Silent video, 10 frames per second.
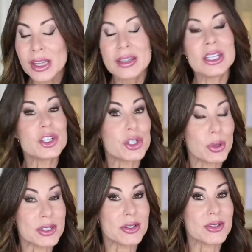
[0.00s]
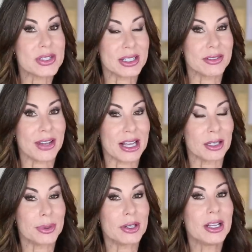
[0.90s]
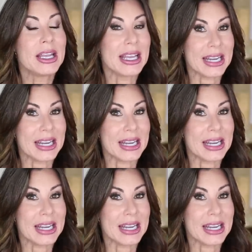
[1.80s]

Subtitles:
These shorts are still available,